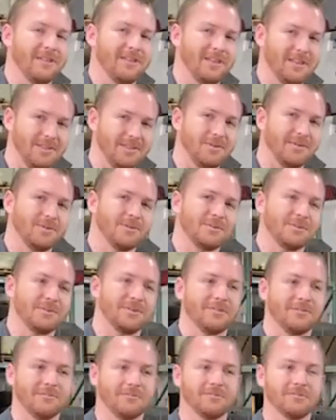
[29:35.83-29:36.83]
ethos
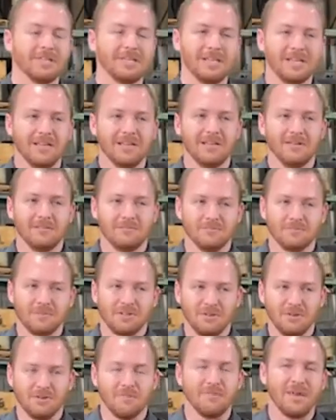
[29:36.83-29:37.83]
of
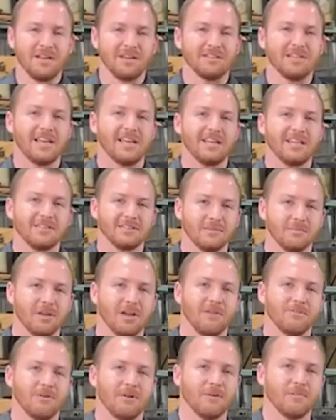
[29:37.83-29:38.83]
still maintaining some
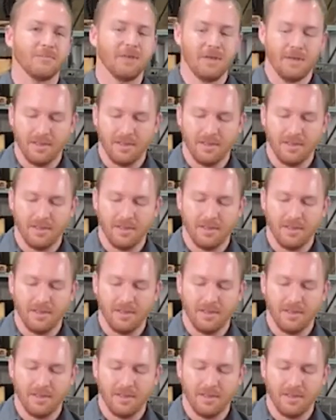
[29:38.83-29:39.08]
comfort.